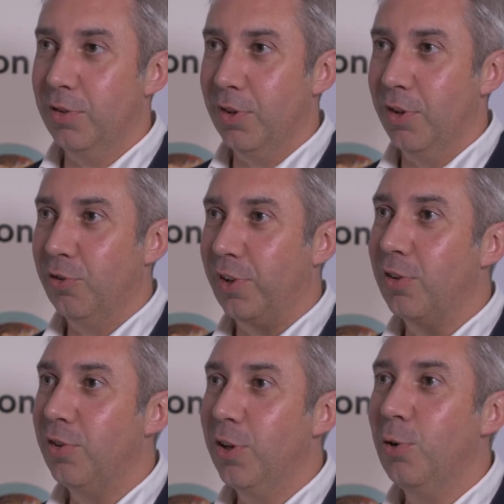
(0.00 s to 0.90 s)
the
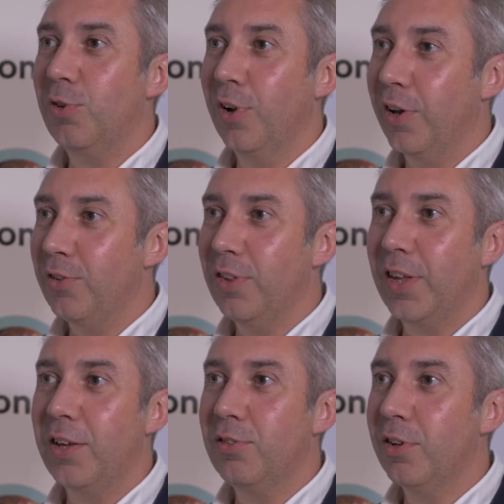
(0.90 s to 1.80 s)
sector utilising
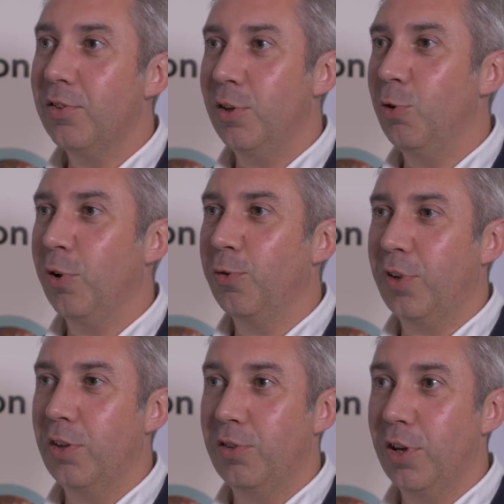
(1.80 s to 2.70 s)
data, to use
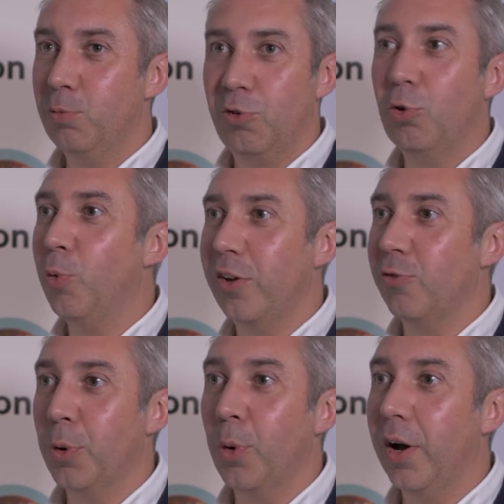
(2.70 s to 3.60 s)
Ofsted terms, has
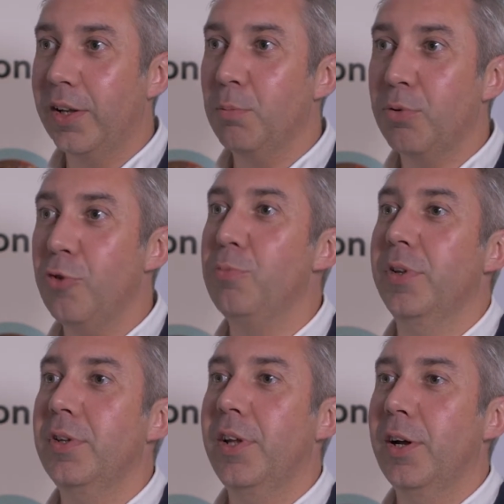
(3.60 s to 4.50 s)
always required
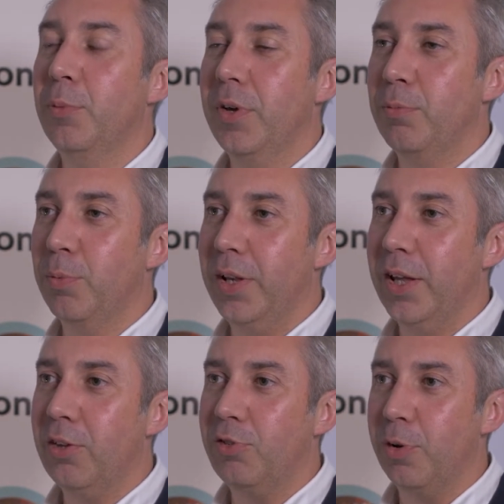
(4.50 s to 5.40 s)
improvement. We
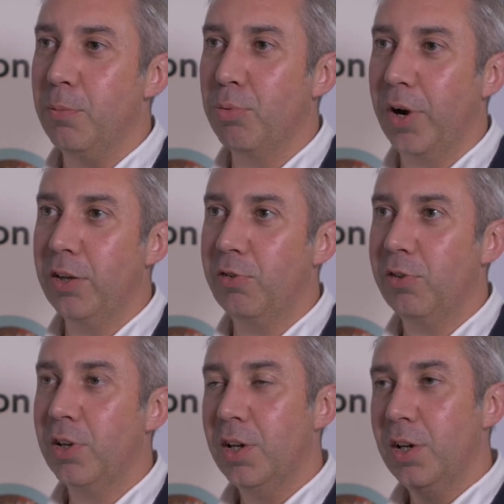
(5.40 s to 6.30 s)
need to
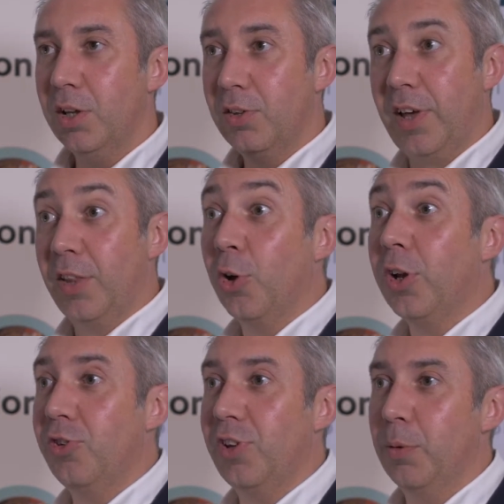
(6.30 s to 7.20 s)
embrace
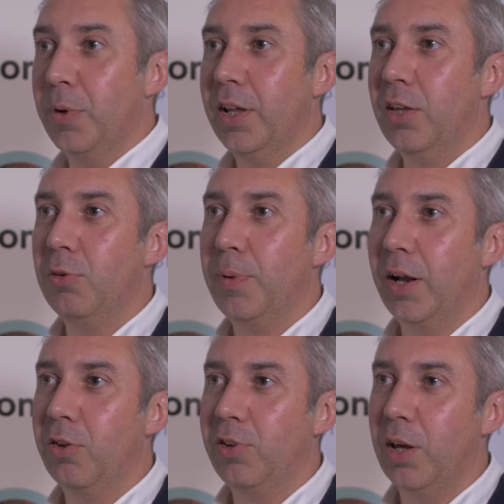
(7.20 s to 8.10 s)
technology. We need to be
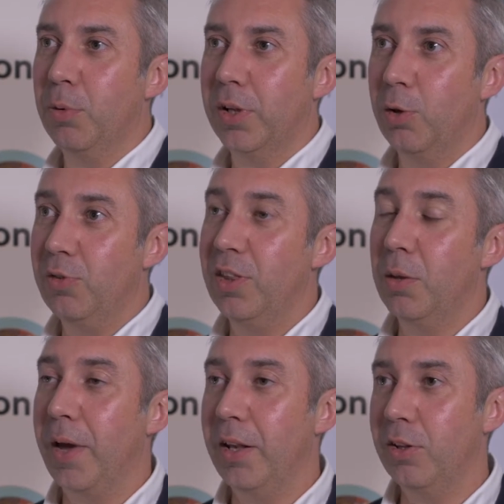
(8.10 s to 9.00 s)
able to see what those
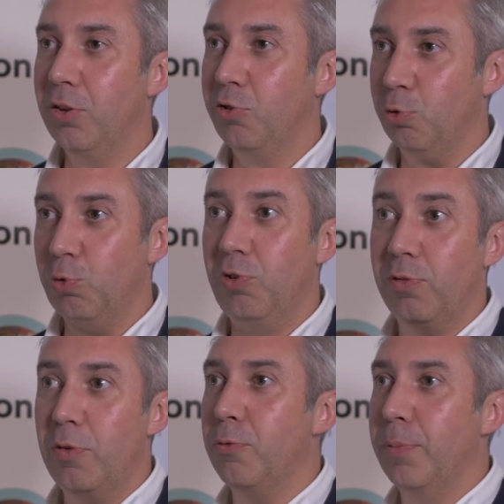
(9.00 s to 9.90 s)
independent
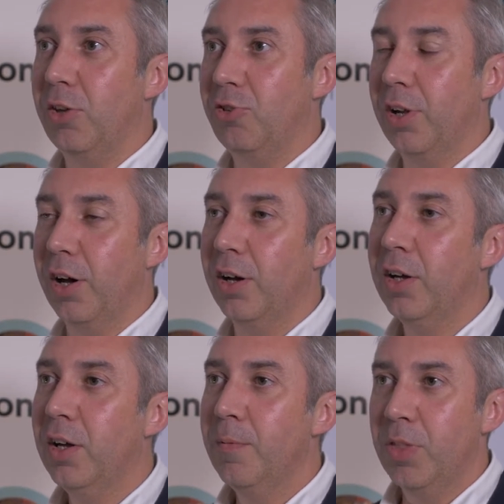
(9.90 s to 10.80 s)
sources of information are.
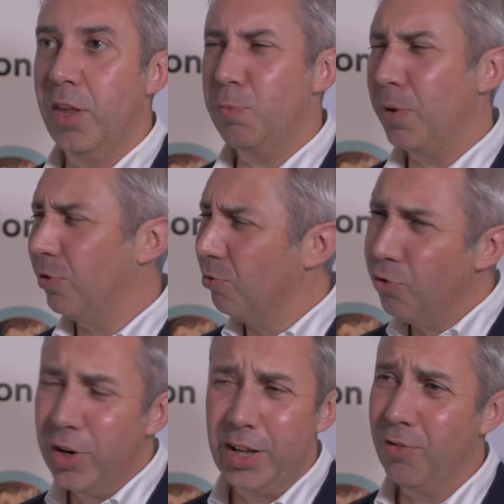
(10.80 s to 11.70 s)
There's been
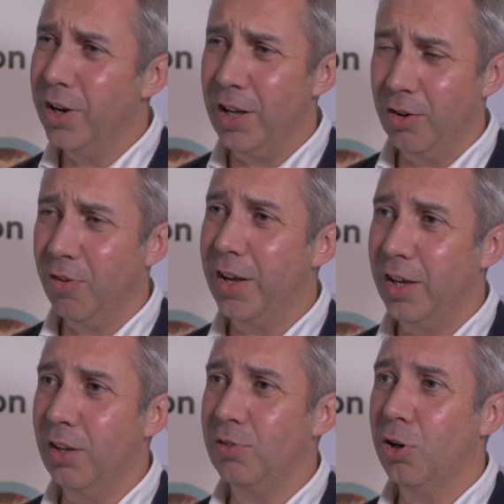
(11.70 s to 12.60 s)
some really
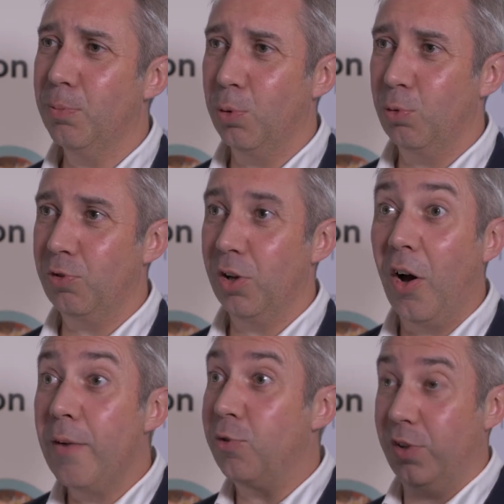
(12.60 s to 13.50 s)
great examples that
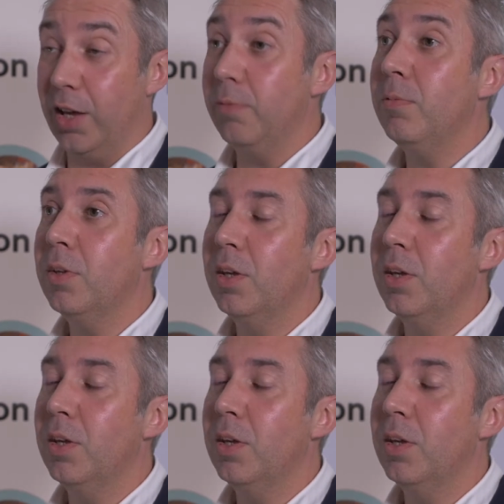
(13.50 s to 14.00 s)
I've seen